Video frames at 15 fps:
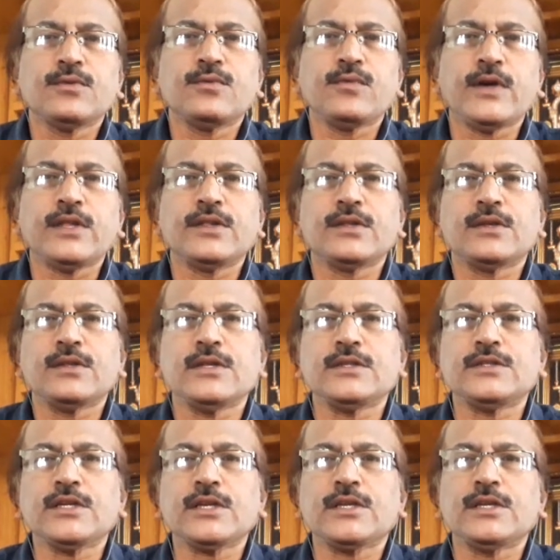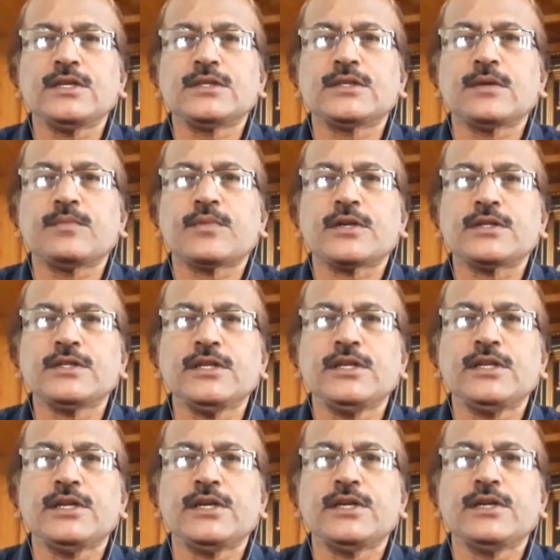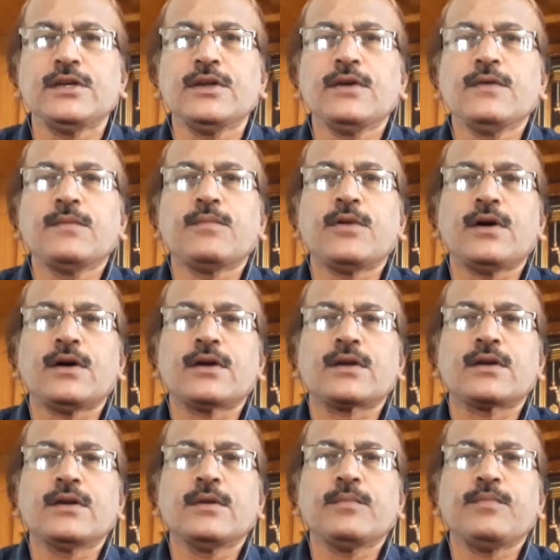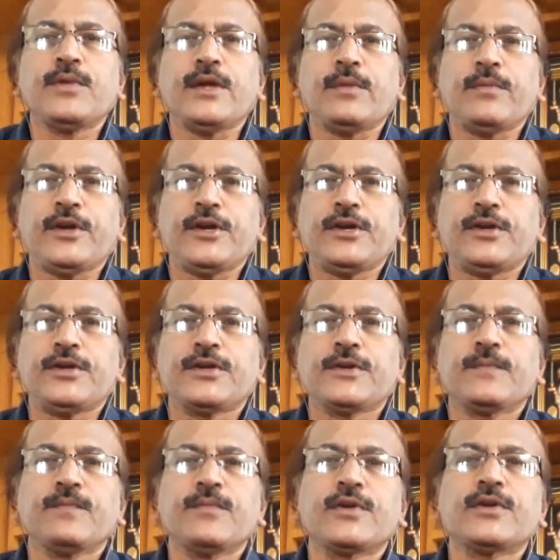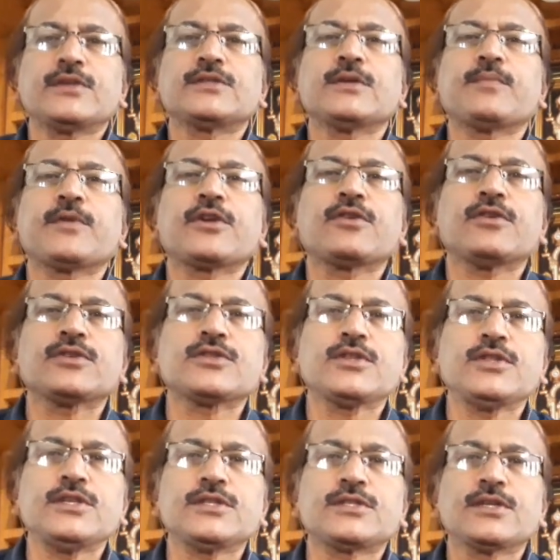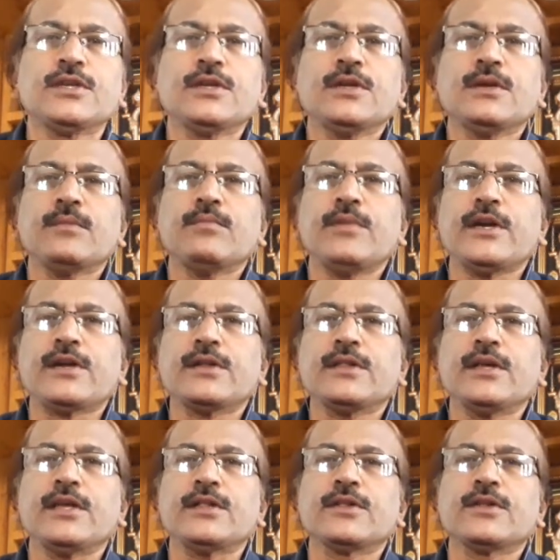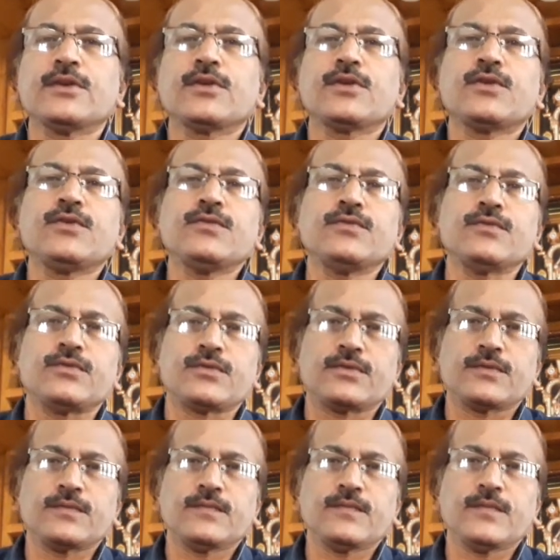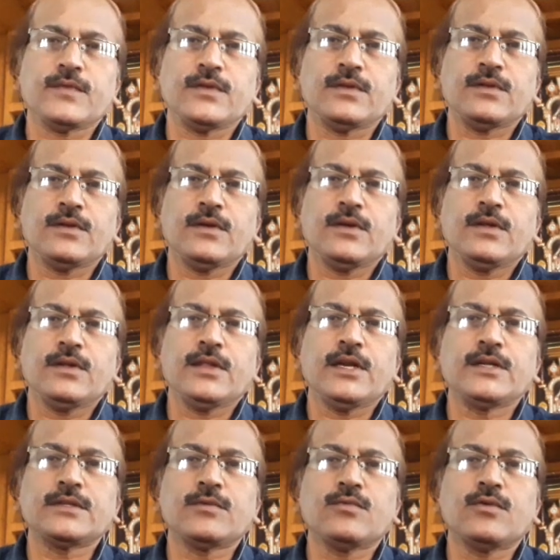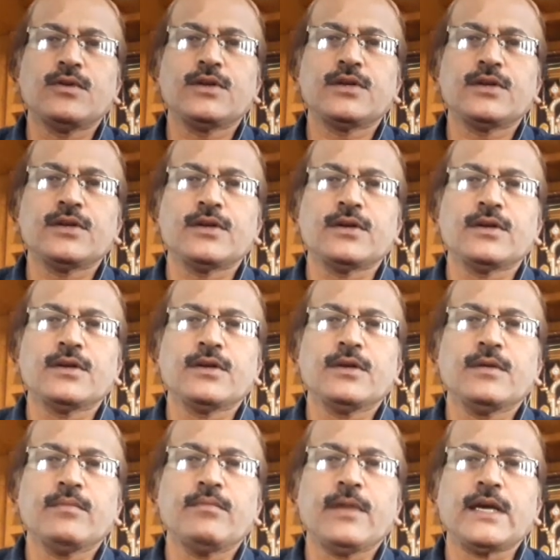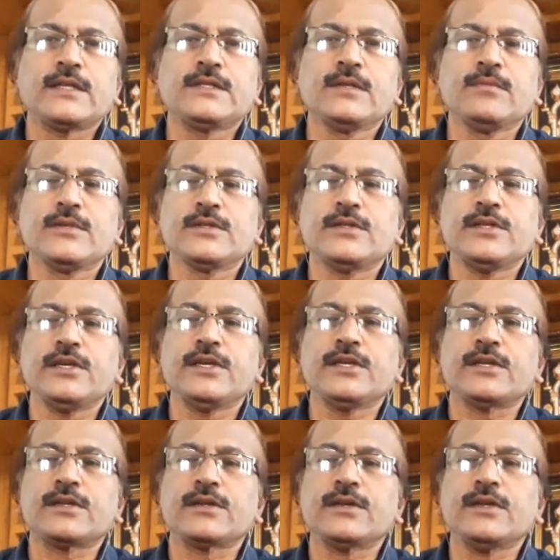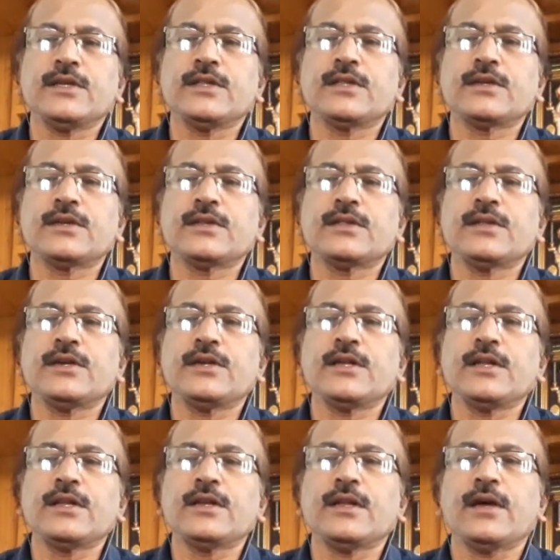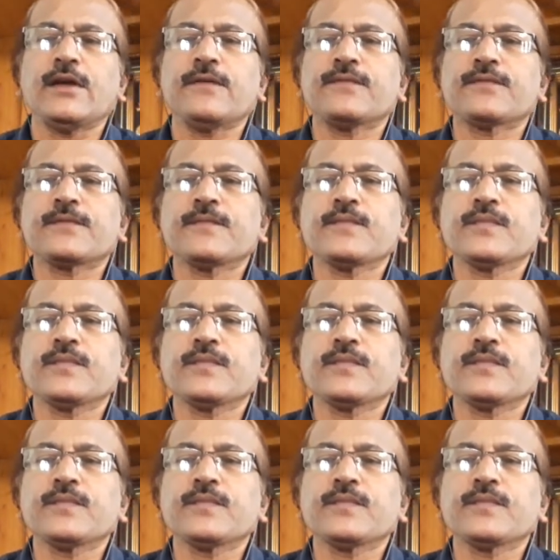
when the check is presented for payment, because the precaution is better than cure. That is the old maxim is there in the daily life.